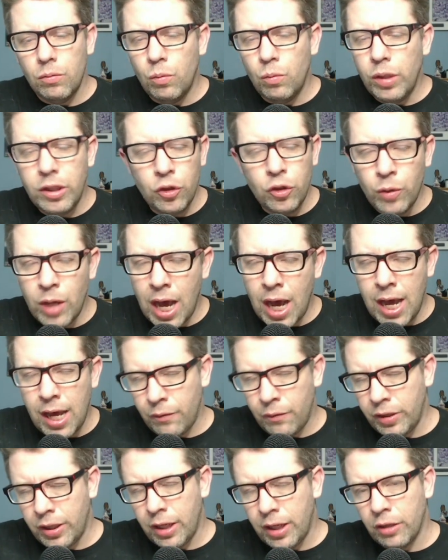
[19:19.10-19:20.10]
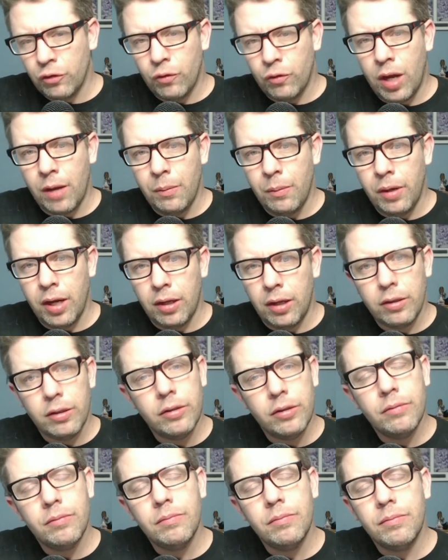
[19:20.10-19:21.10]
We do not have a Dennis Rodman out
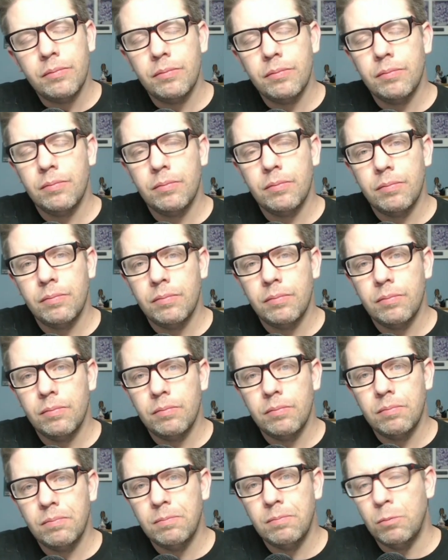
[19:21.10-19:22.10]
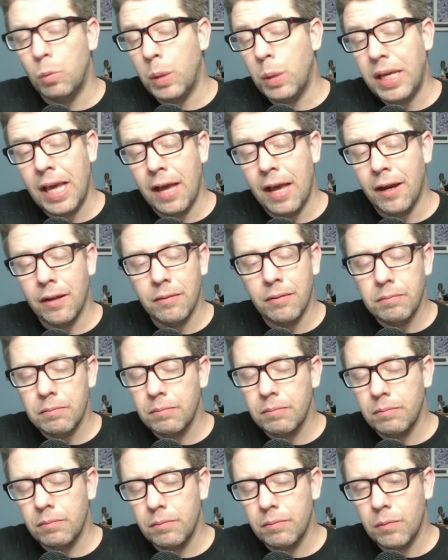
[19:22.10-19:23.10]
there. We get
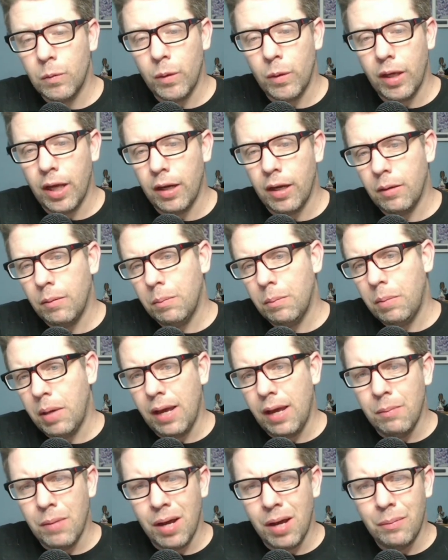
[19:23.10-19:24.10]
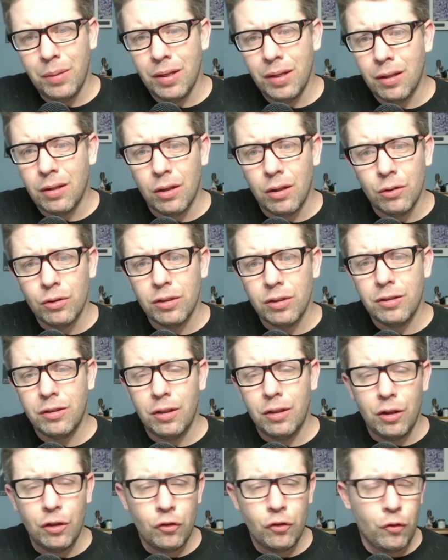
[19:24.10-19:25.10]
it. Payne might be the closest
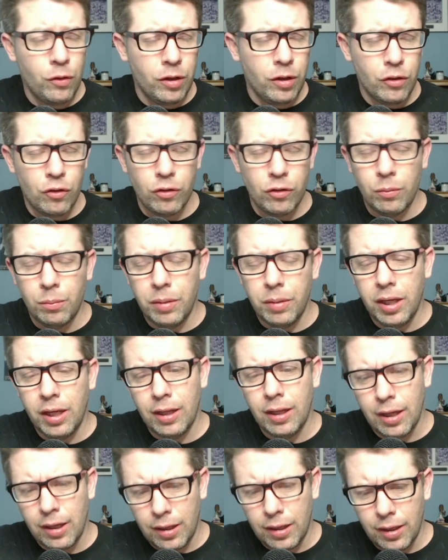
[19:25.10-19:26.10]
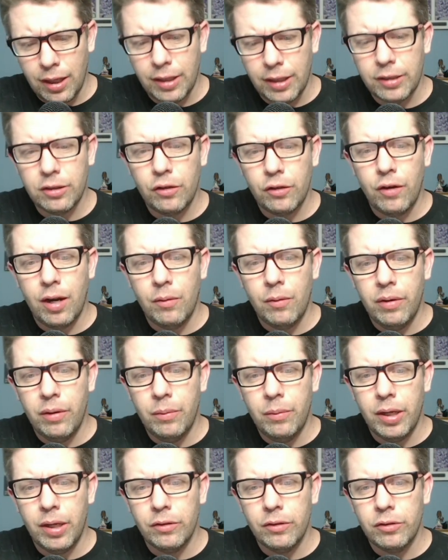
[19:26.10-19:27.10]
to the traditional big that likes to grab
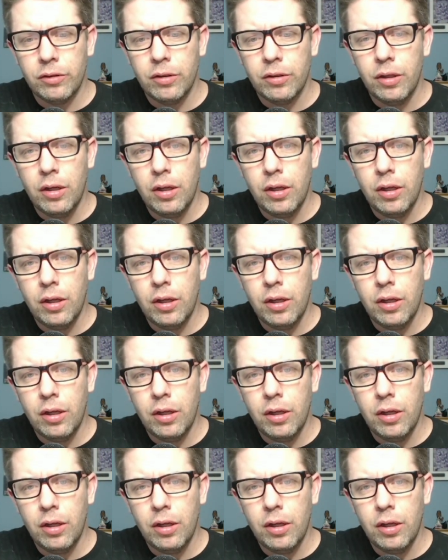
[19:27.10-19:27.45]
rebounds.